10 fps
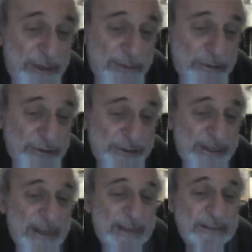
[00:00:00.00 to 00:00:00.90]
it because
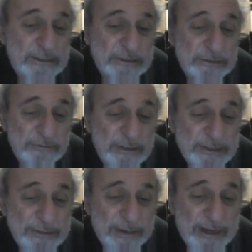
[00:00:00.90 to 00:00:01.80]

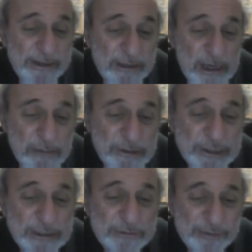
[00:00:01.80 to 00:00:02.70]
writing about Leonard Cohen was
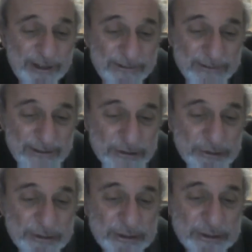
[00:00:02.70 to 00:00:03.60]
such fun. I
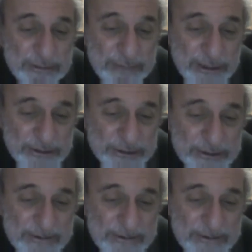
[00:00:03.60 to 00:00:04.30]
enjoyed it so much.